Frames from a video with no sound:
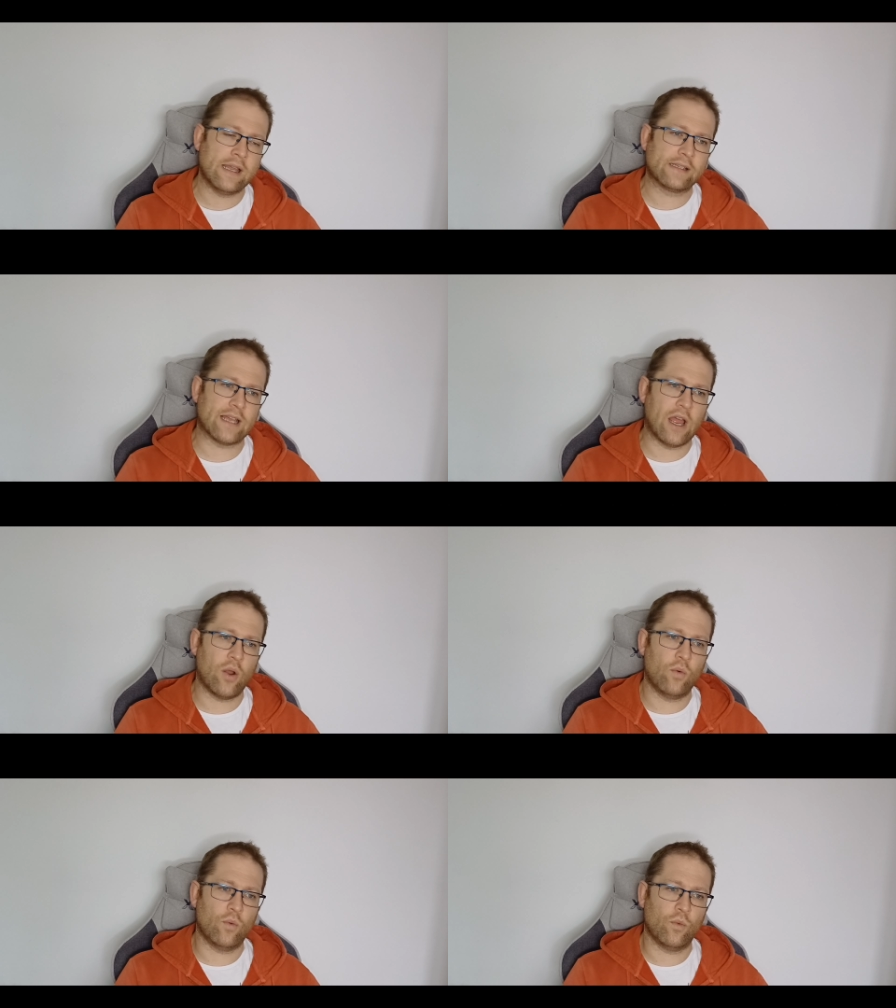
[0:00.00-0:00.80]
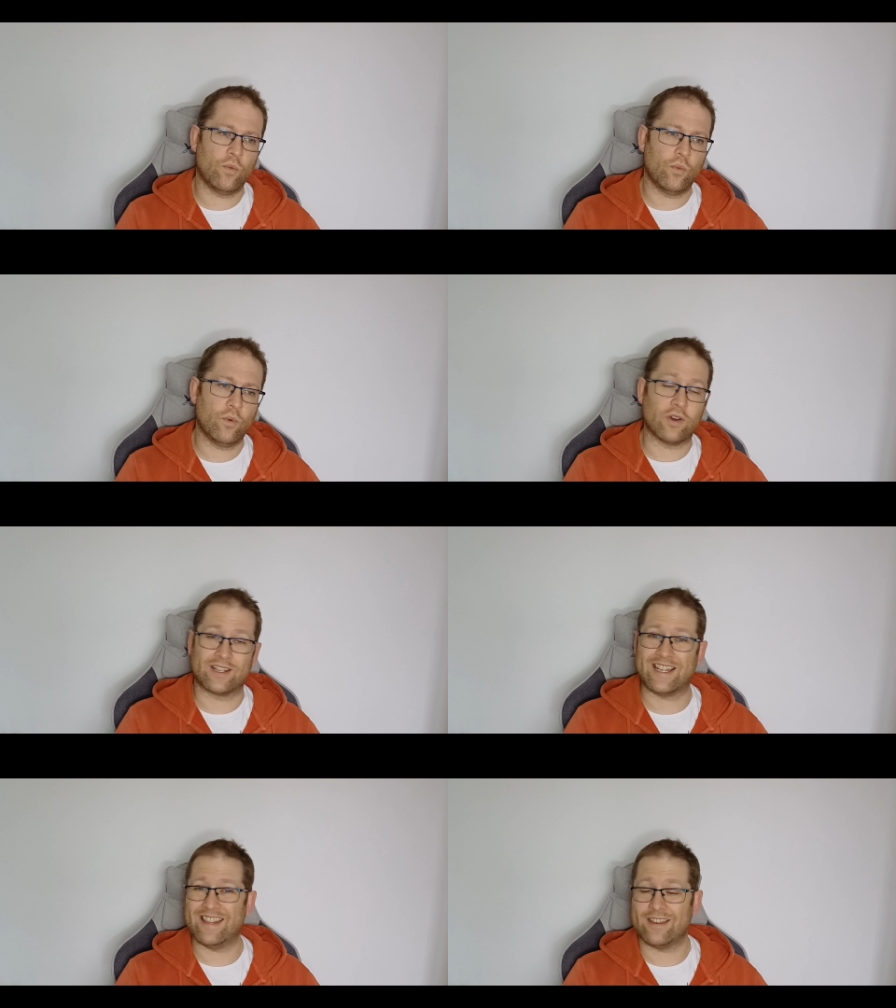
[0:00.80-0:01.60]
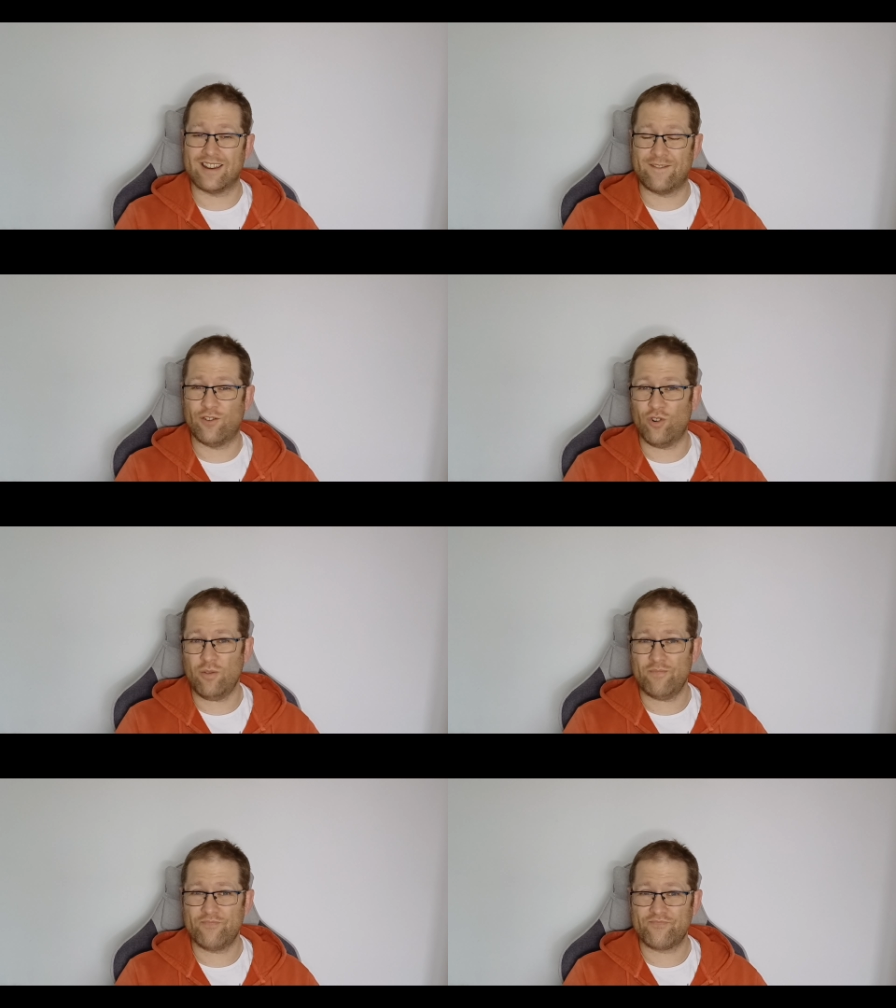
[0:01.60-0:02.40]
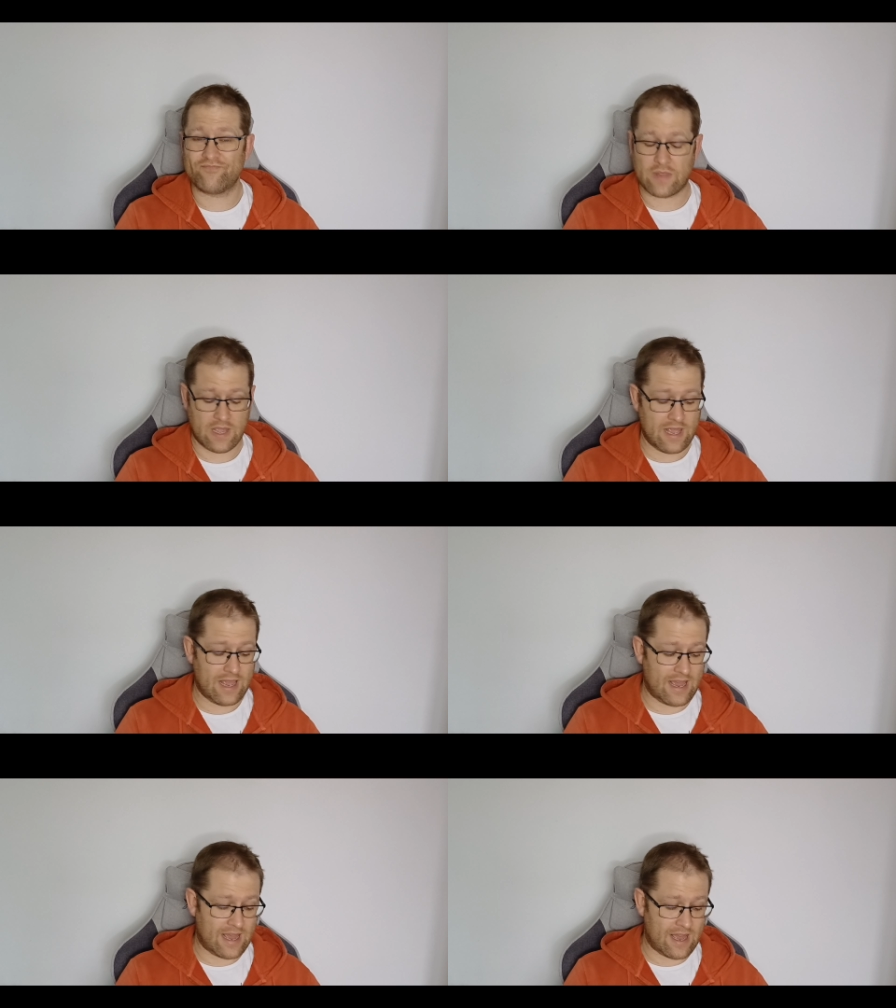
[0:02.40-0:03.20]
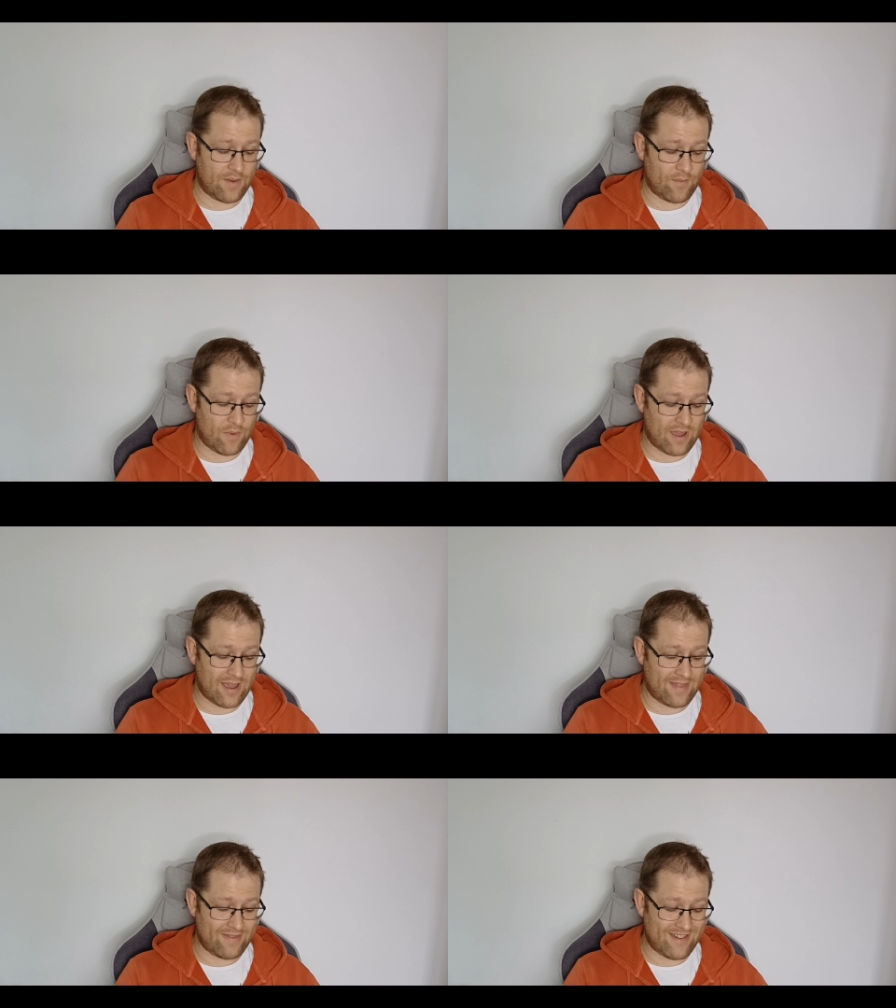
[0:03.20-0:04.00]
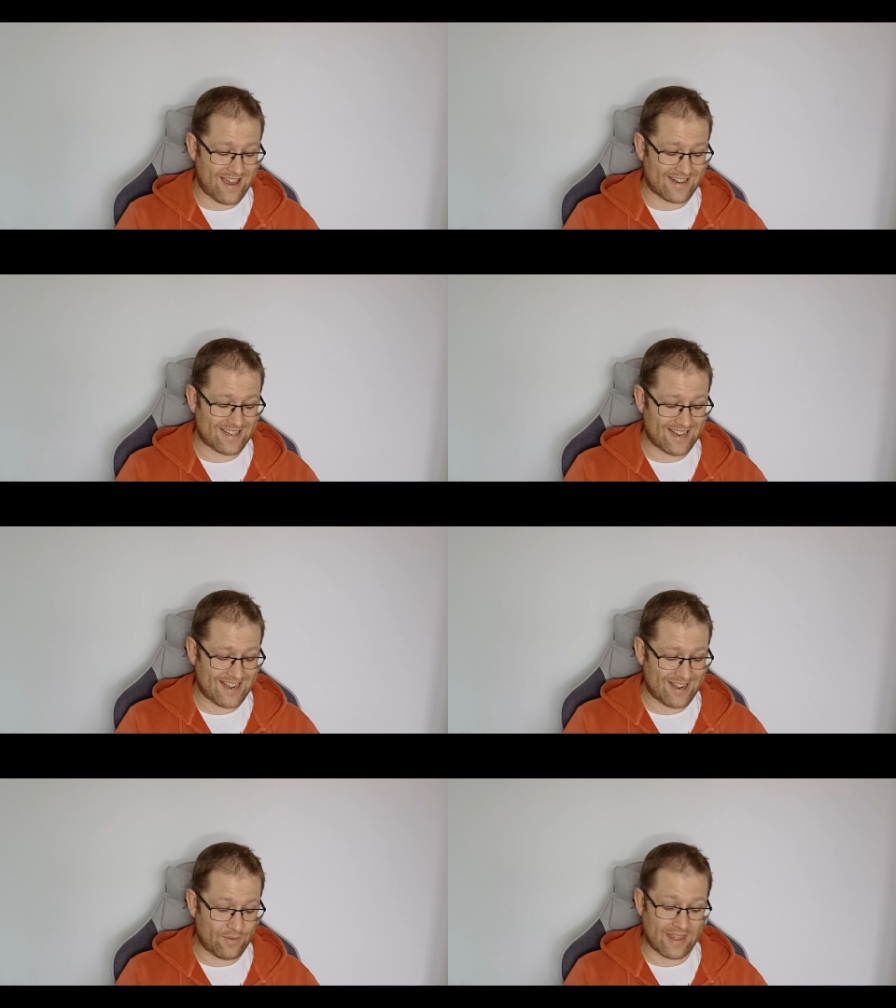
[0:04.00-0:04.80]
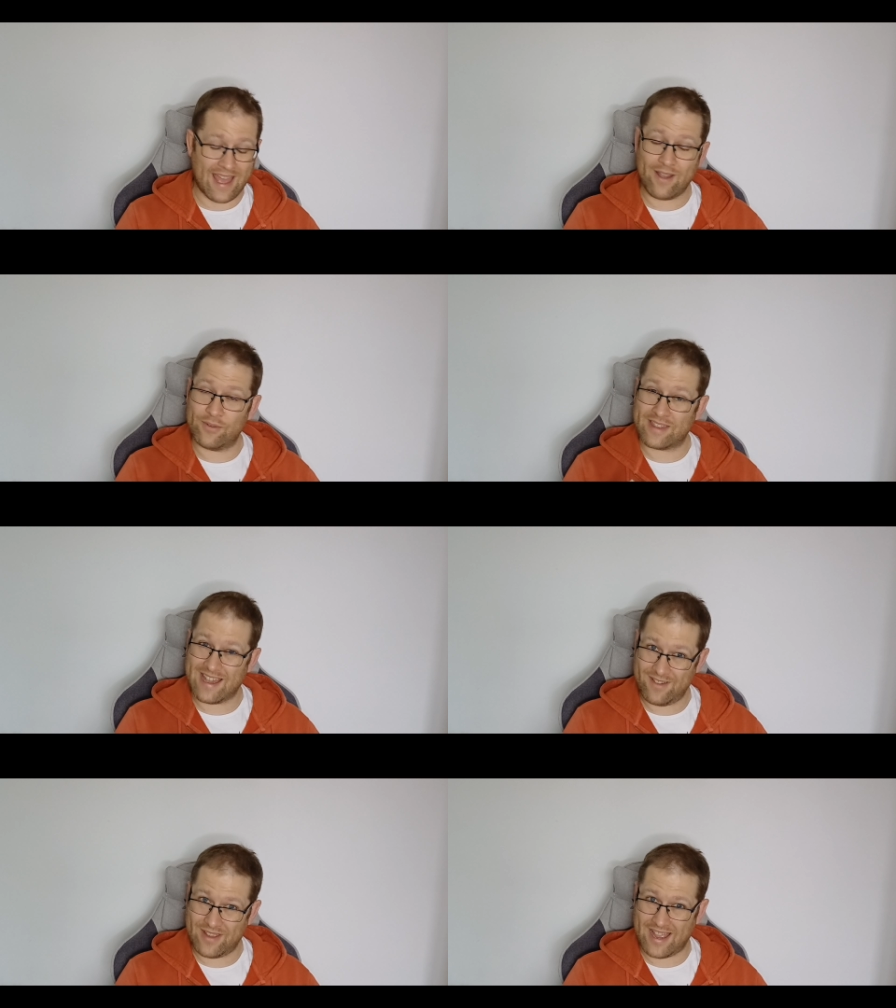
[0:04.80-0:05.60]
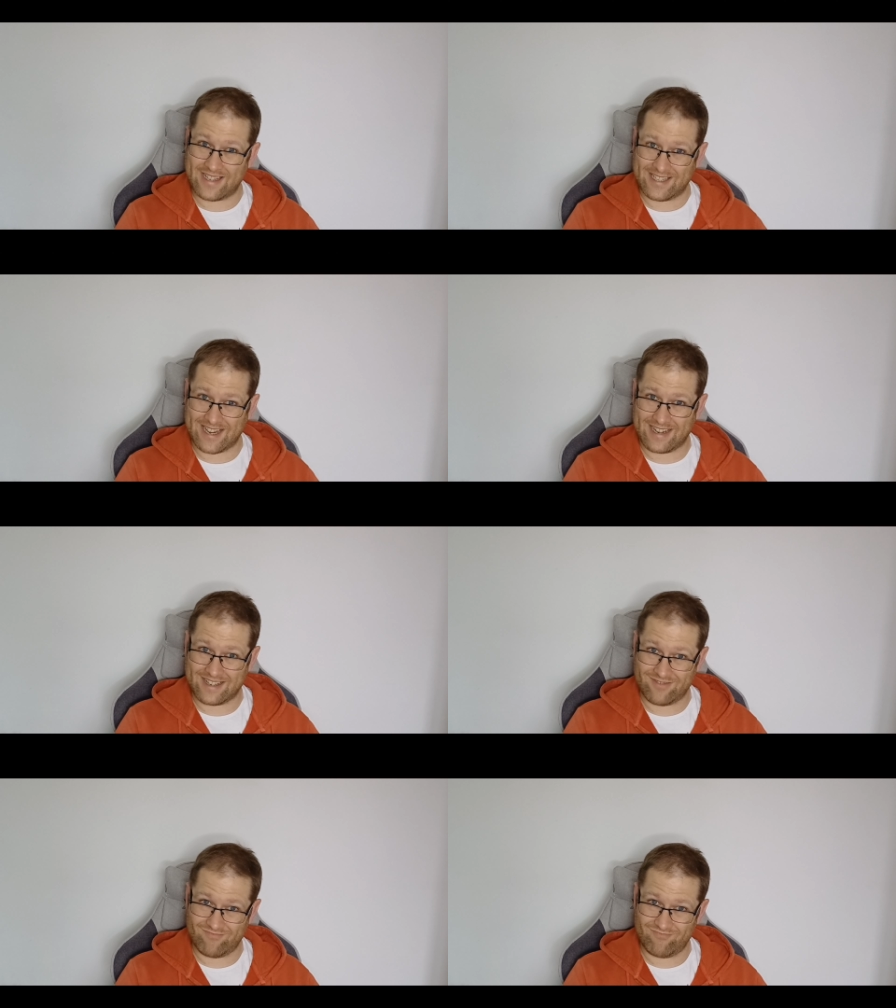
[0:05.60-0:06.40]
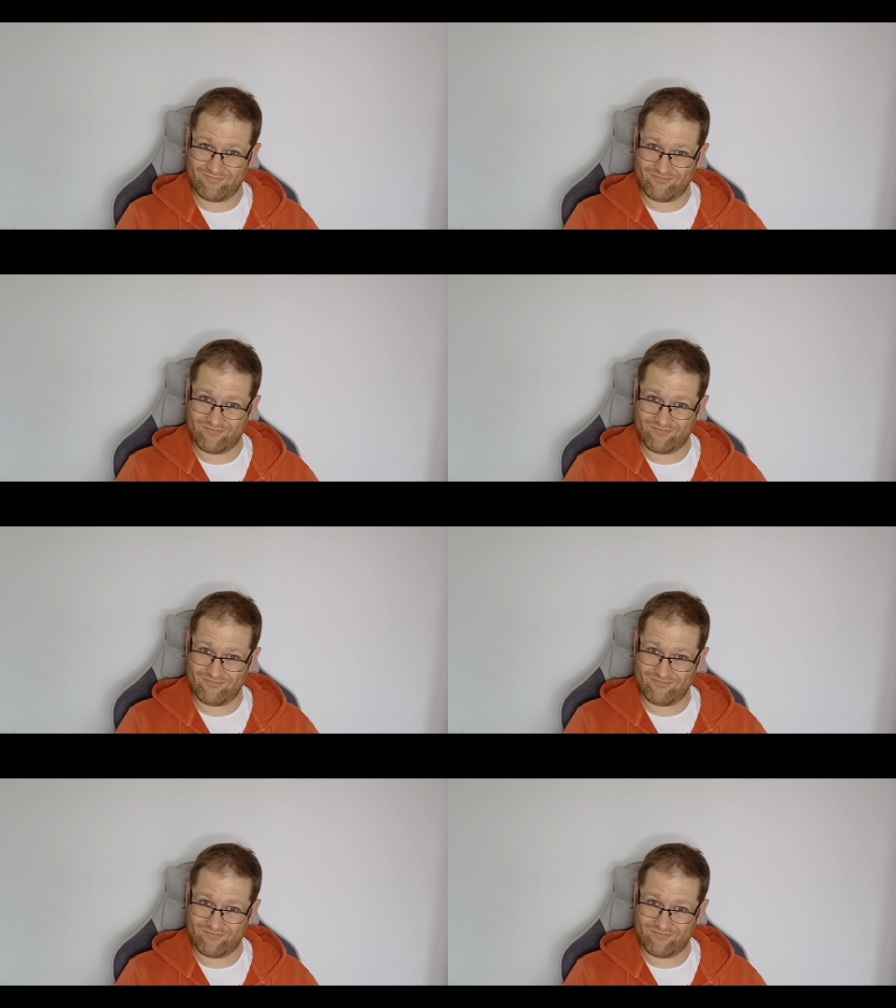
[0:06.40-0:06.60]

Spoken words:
So we've got a T-34, and that with a heavy anti-tank gun.